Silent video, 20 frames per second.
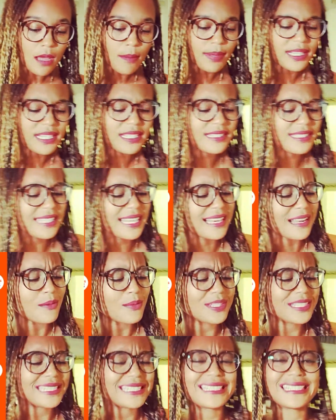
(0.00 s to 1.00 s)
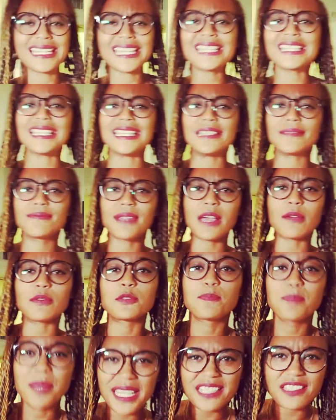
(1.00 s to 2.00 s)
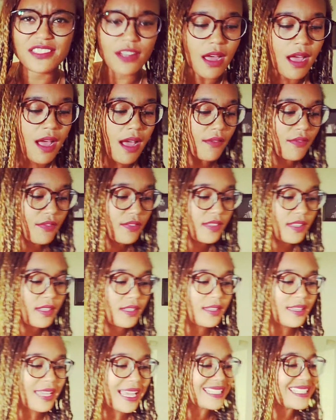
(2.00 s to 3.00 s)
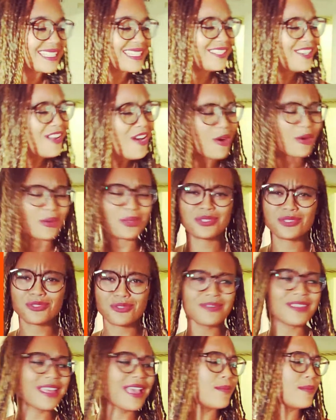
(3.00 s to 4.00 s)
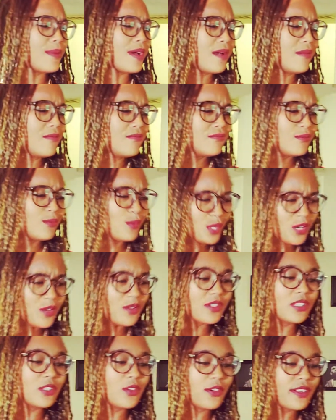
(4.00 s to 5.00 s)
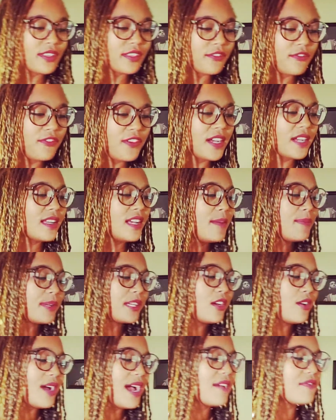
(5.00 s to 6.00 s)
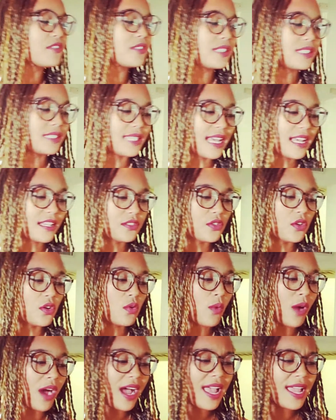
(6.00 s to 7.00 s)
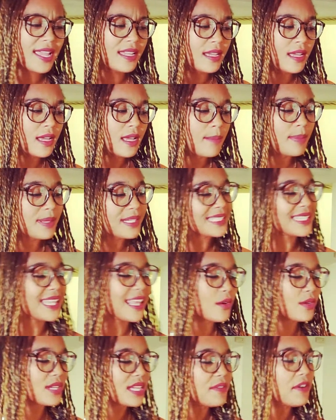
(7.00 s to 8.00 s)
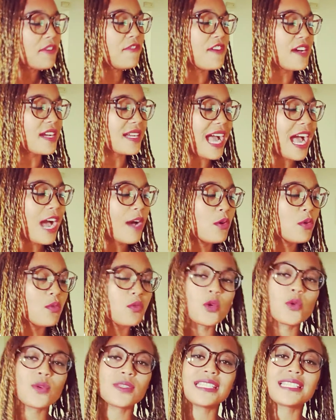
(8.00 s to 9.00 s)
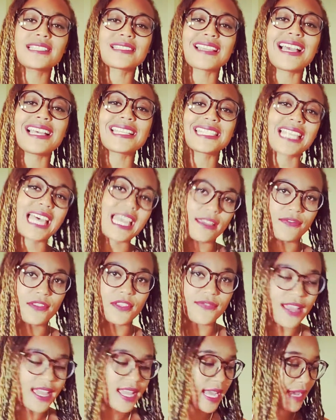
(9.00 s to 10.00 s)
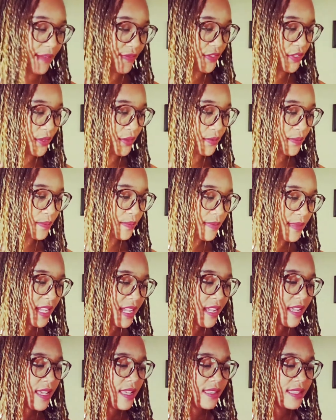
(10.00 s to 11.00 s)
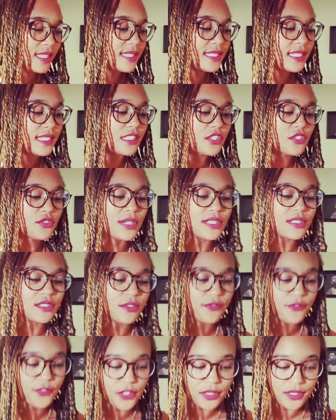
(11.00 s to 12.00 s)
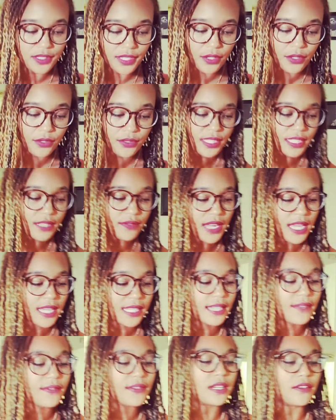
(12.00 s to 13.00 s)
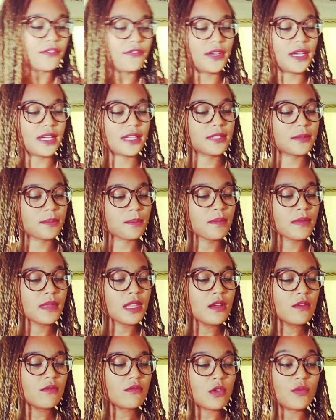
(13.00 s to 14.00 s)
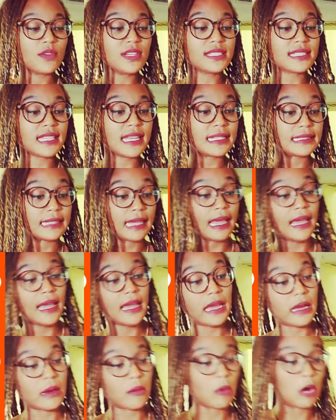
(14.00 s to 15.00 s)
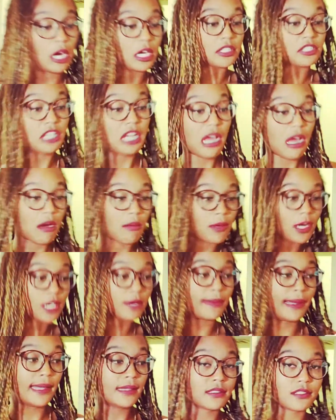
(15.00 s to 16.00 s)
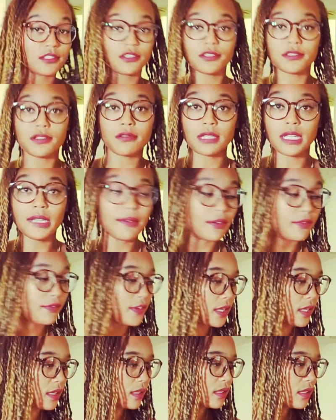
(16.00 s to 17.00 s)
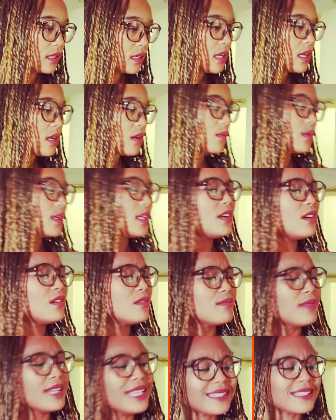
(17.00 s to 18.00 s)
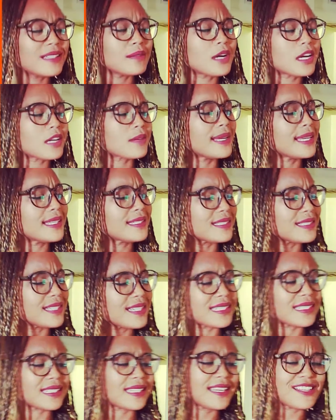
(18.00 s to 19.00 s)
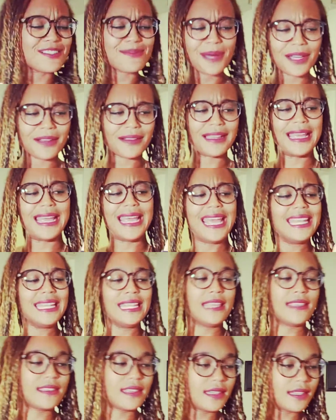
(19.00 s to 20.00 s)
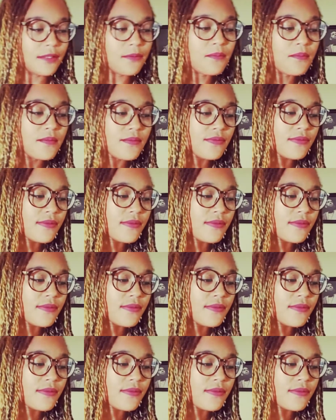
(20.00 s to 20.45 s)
But instead, I was indignant. I was pissed off. I said, no, screw that, Mom. We're going to lawyer the fuck up and go after this asshole. Why? Because I don't give a fuck. I will ruin this guy's life if I have to. This illustrates the first subtlety of not giving a fuck. When we say, damn, watch out, Mark Manson just don't give a fuck, we don't mean that Mark Manson doesn't care about anything.